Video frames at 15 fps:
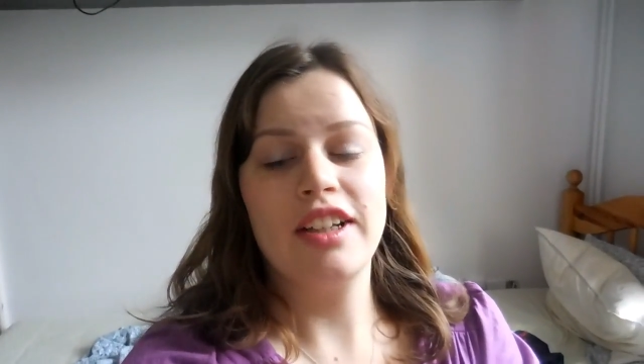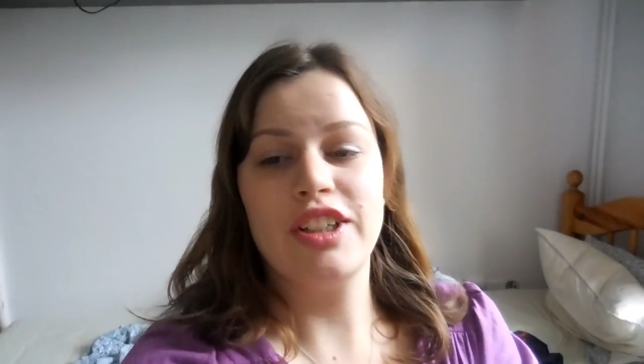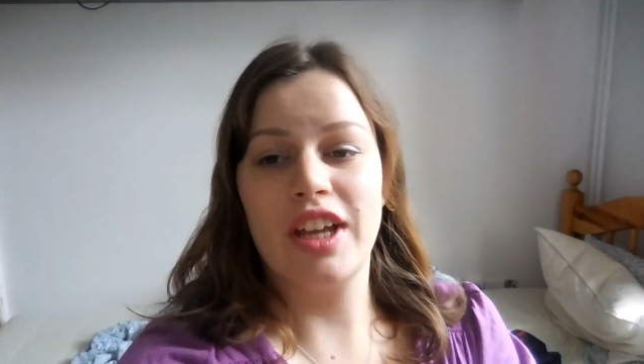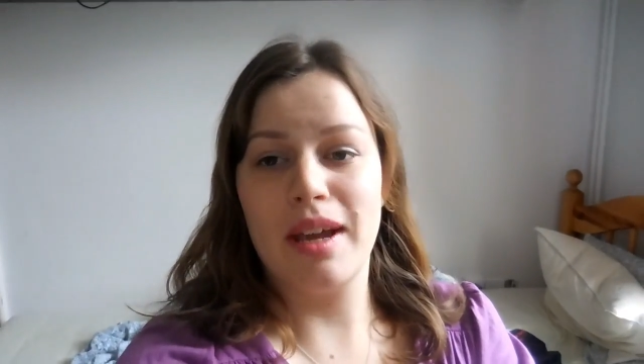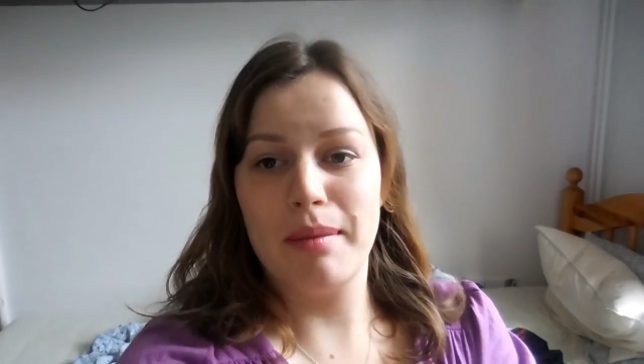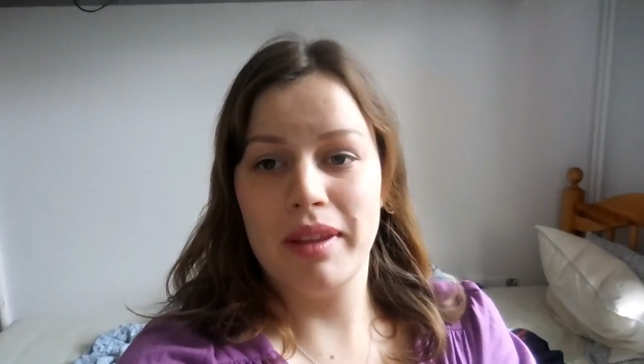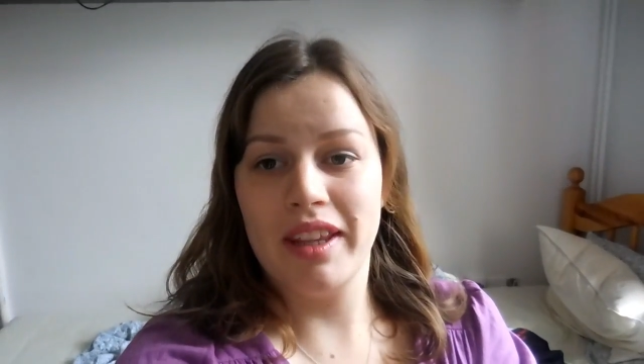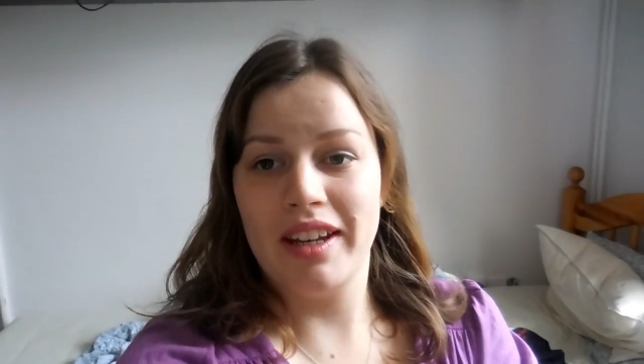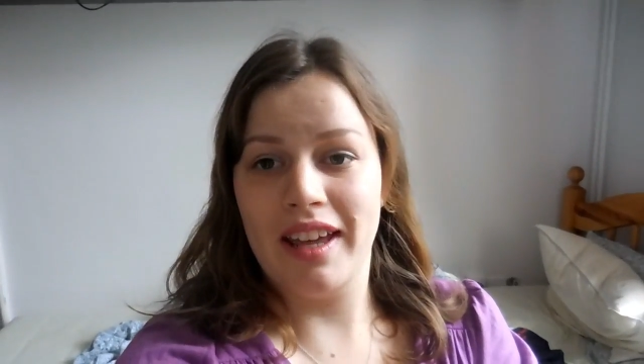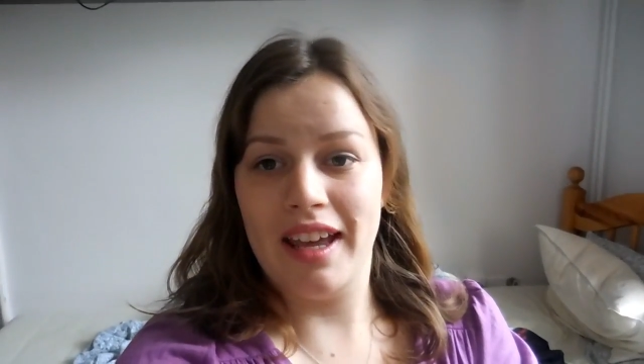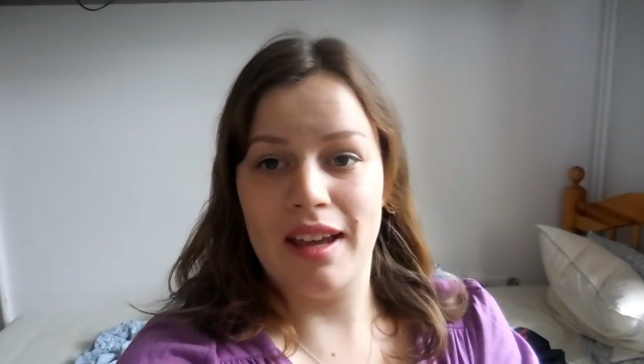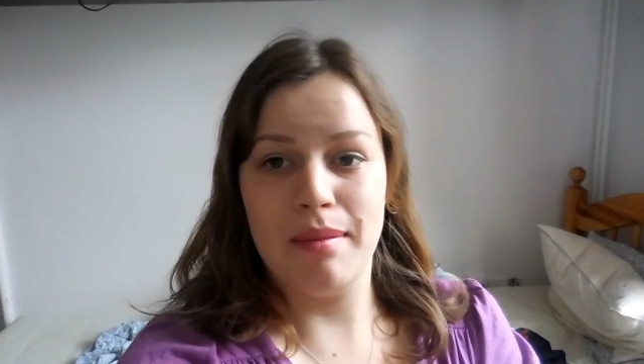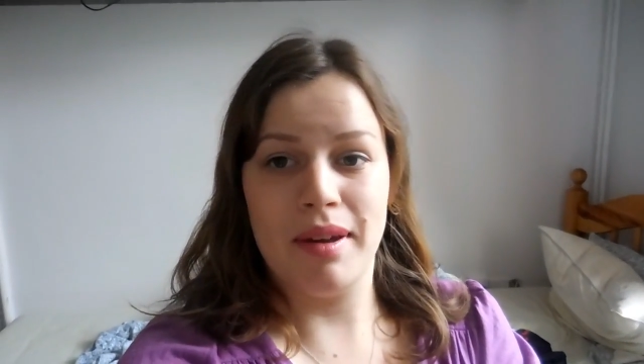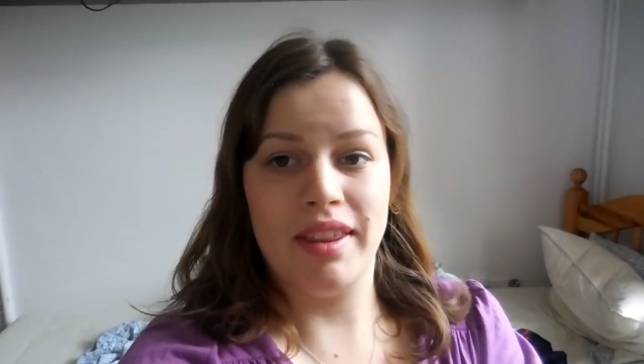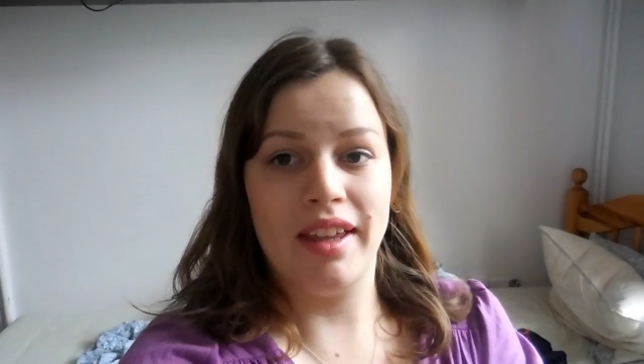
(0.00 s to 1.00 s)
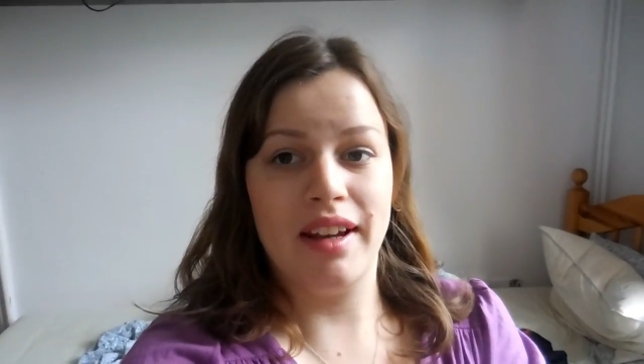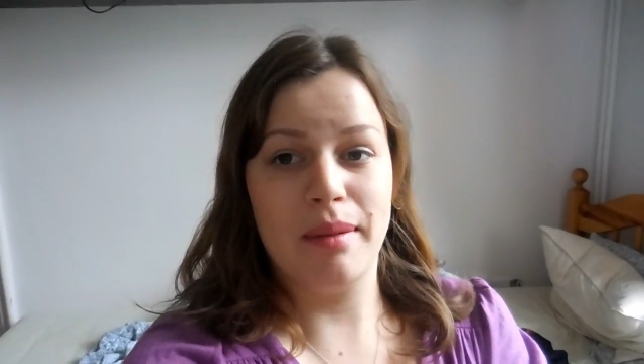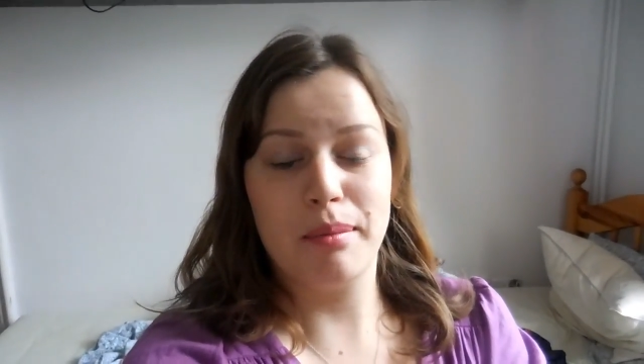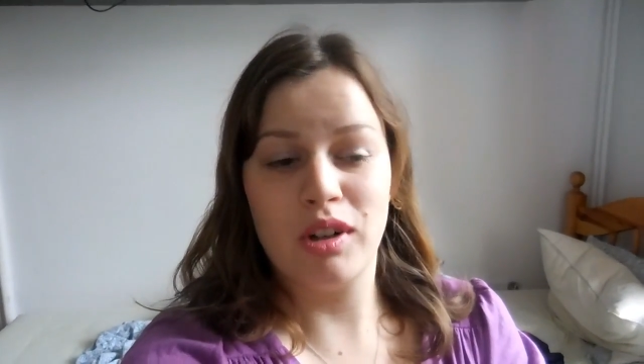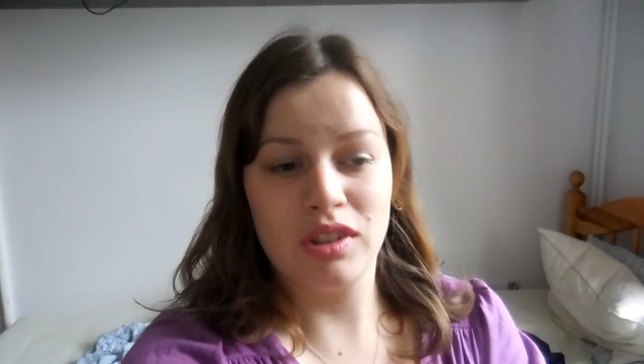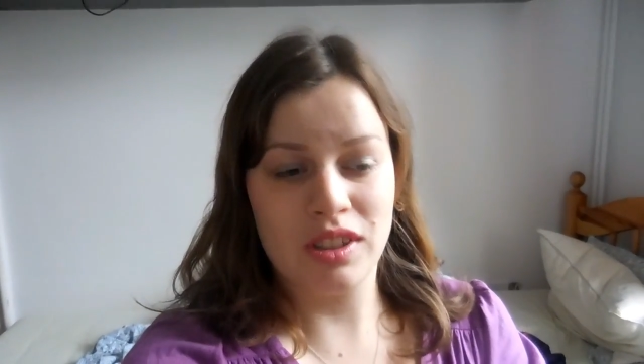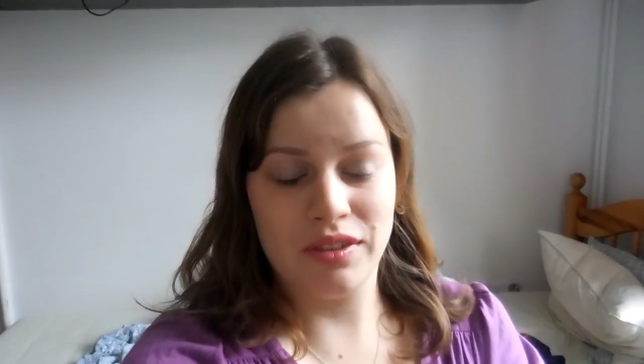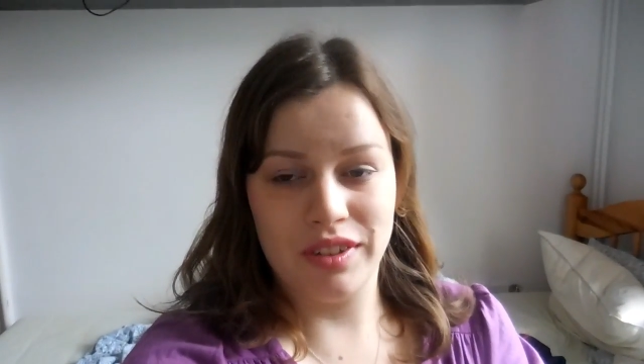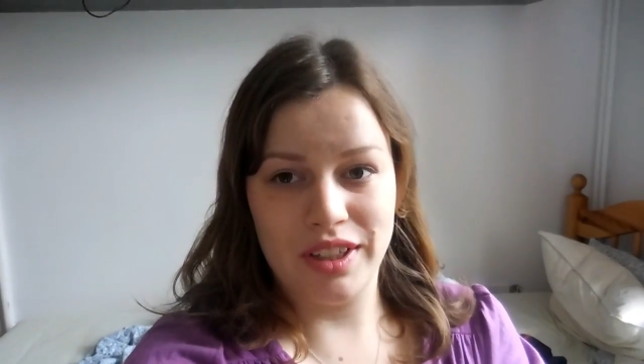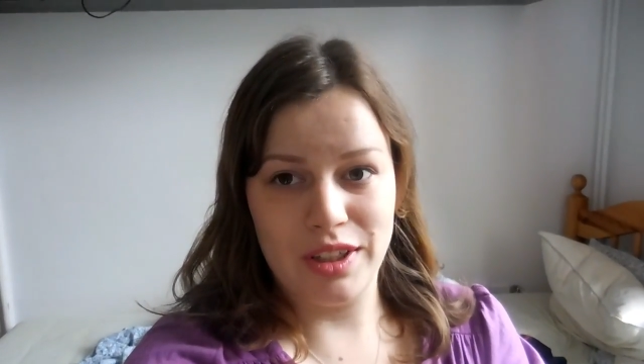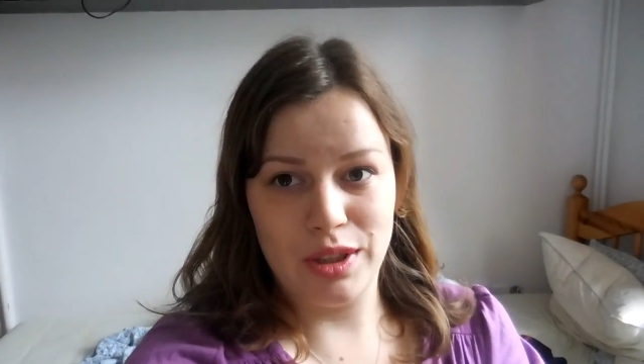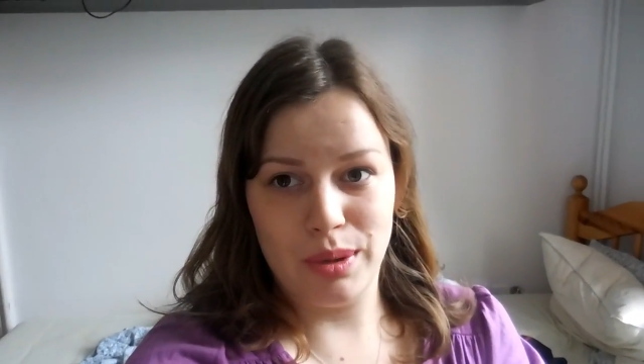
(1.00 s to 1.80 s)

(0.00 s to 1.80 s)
She gave me the name, and then impulsively